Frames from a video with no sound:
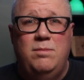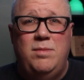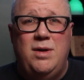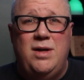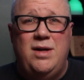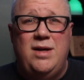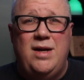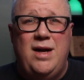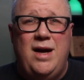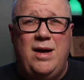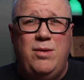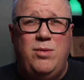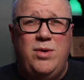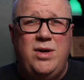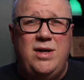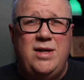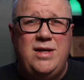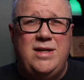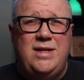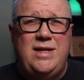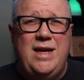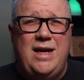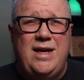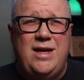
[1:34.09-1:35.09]
But I wanted
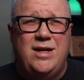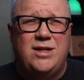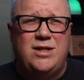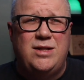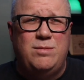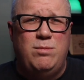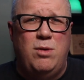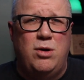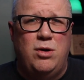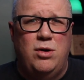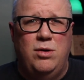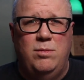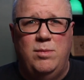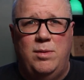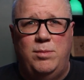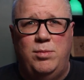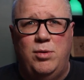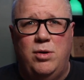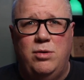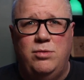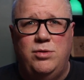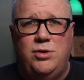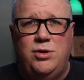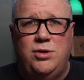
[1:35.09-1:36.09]
to take a smart home
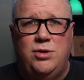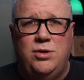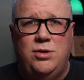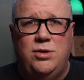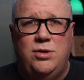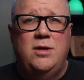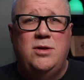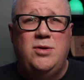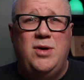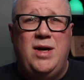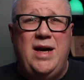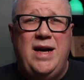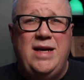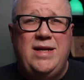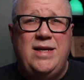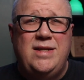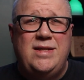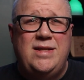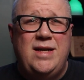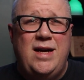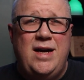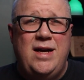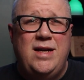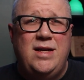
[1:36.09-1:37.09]
approach. So I
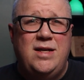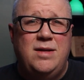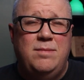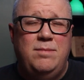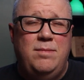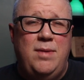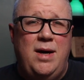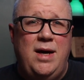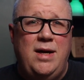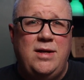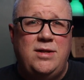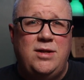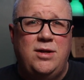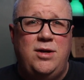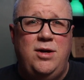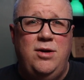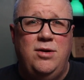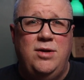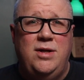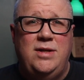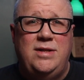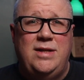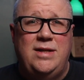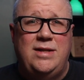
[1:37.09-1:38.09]
designed my
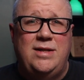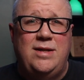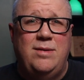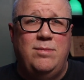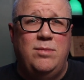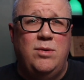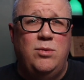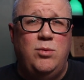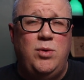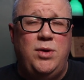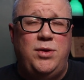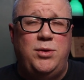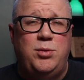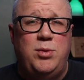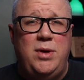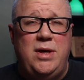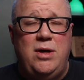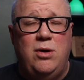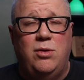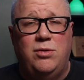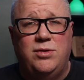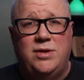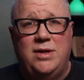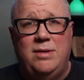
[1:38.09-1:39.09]
security system with three
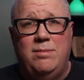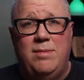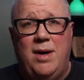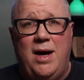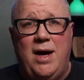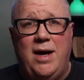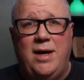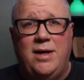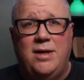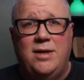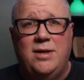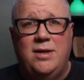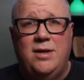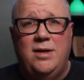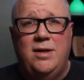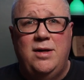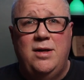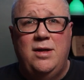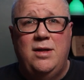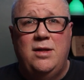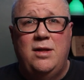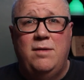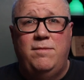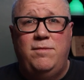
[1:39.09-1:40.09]
goals in mind.
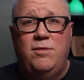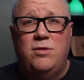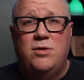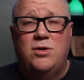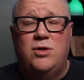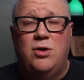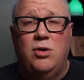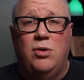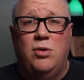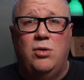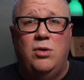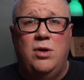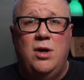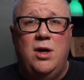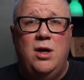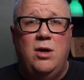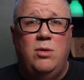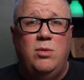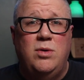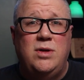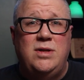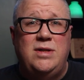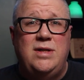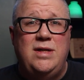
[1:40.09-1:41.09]
The first goal
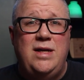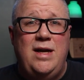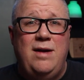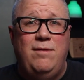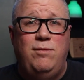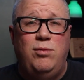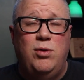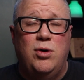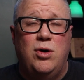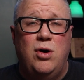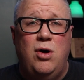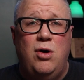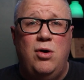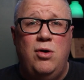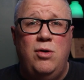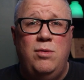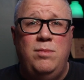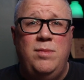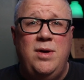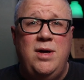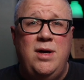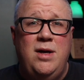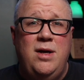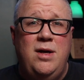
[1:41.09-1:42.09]
was if we're
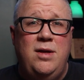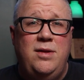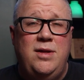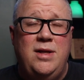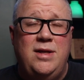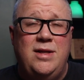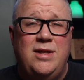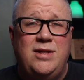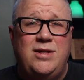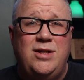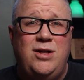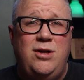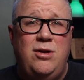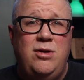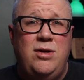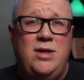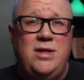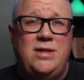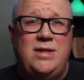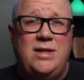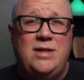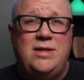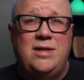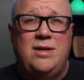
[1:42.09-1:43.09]
home, then the
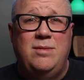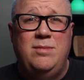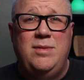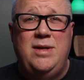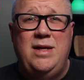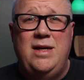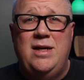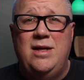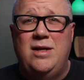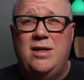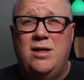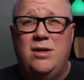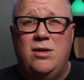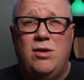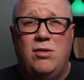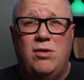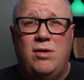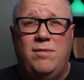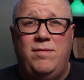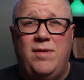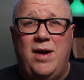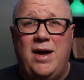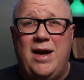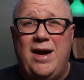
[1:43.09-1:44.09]
security system needed to
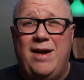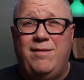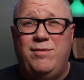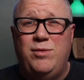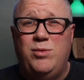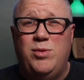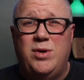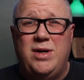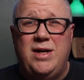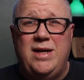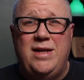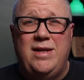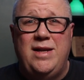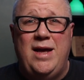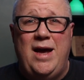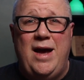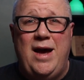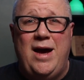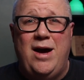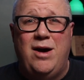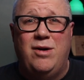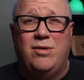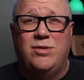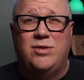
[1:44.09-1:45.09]
notify everyone in the
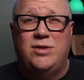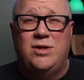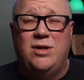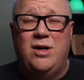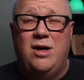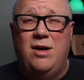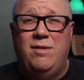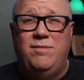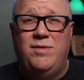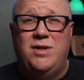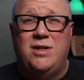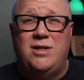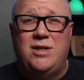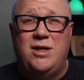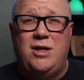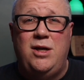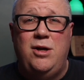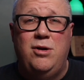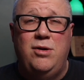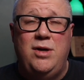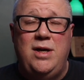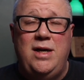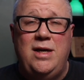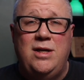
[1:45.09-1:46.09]
house of the
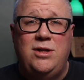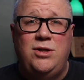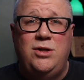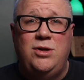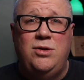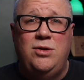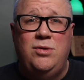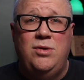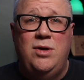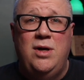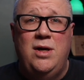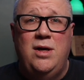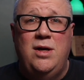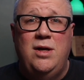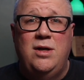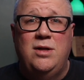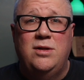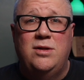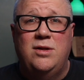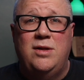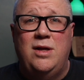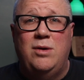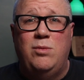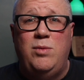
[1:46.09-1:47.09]
security issue
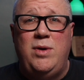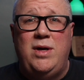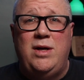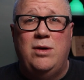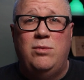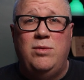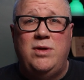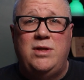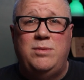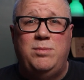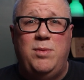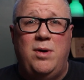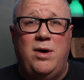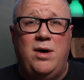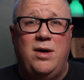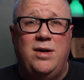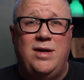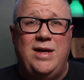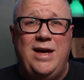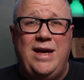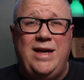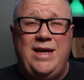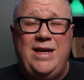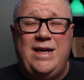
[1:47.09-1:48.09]
so that we could
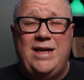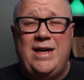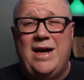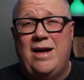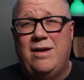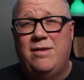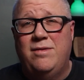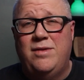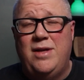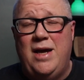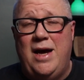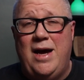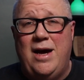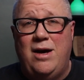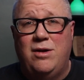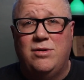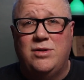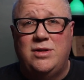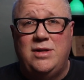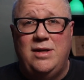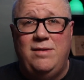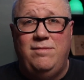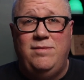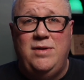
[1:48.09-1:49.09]
respond and get out of the
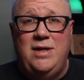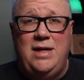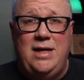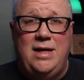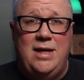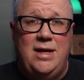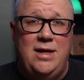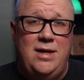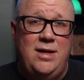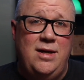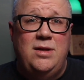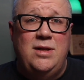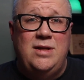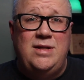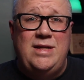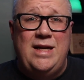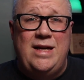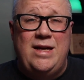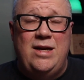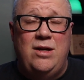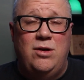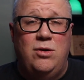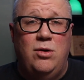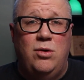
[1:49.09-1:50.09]
house if needed. The
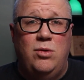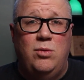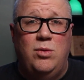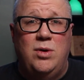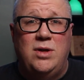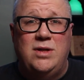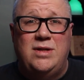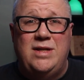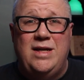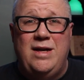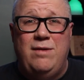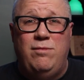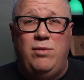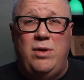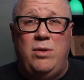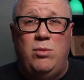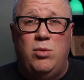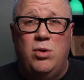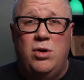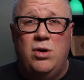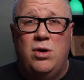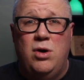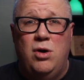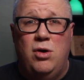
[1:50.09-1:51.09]
second goal was if we
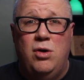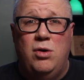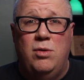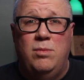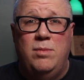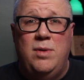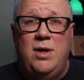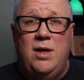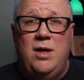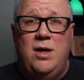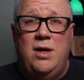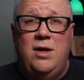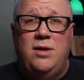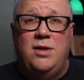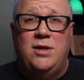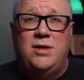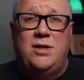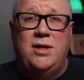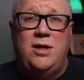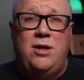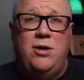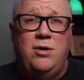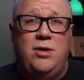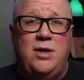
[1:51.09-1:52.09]
weren't home, the
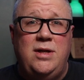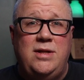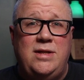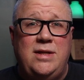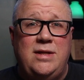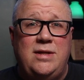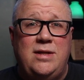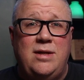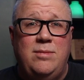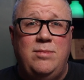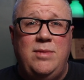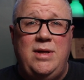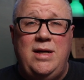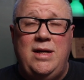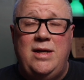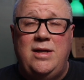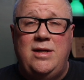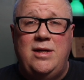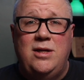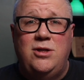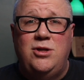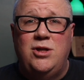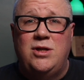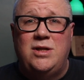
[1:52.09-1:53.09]
security system needed
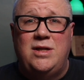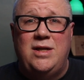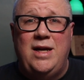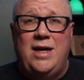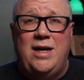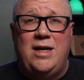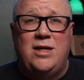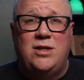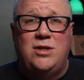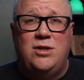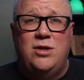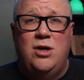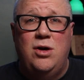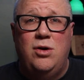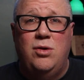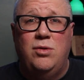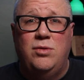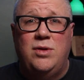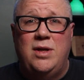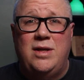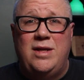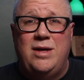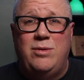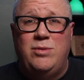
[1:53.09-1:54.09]
to just let us know
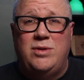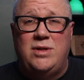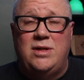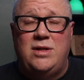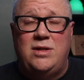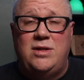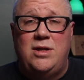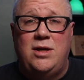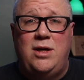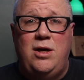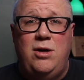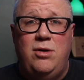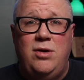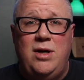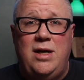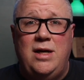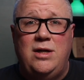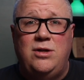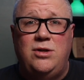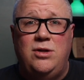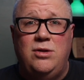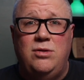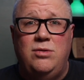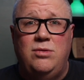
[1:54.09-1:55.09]
that there was a security
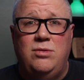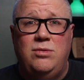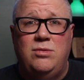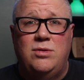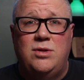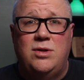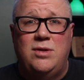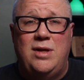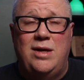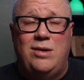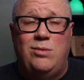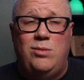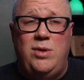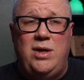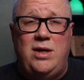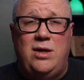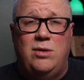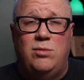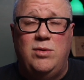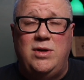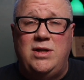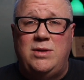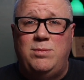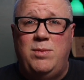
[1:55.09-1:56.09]
issue so that we
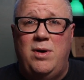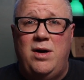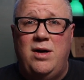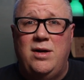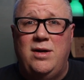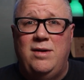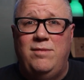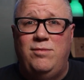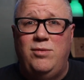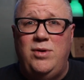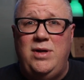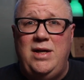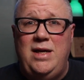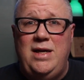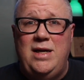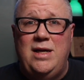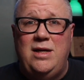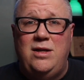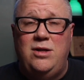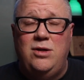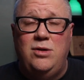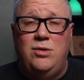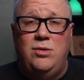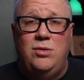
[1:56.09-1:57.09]
could respond if we
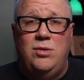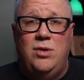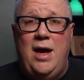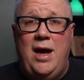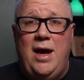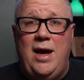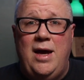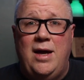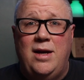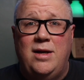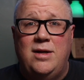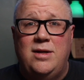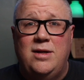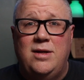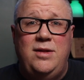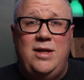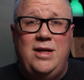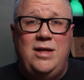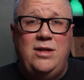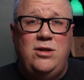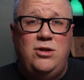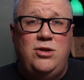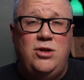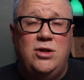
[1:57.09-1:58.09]
needed to, and
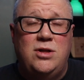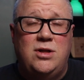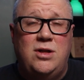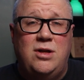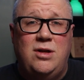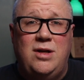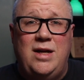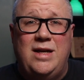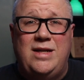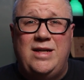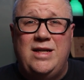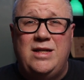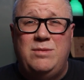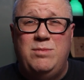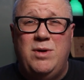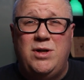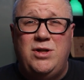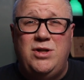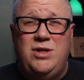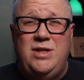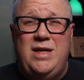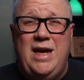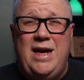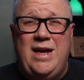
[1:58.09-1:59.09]
then just collect as
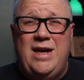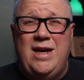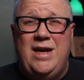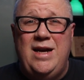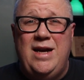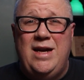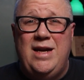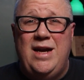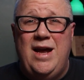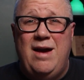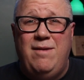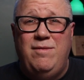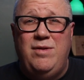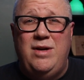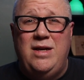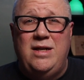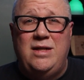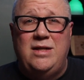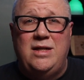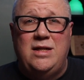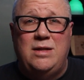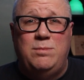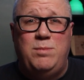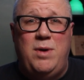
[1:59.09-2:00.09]
much data and
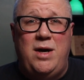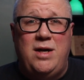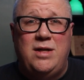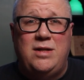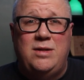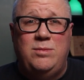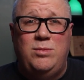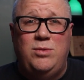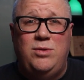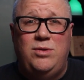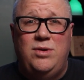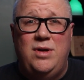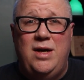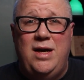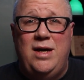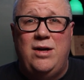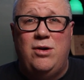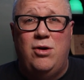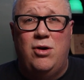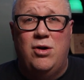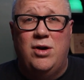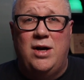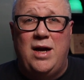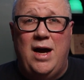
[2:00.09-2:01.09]
evidence as possible and
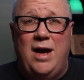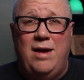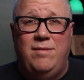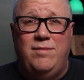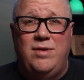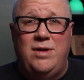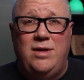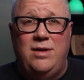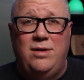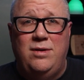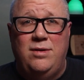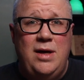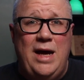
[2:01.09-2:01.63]
archive it.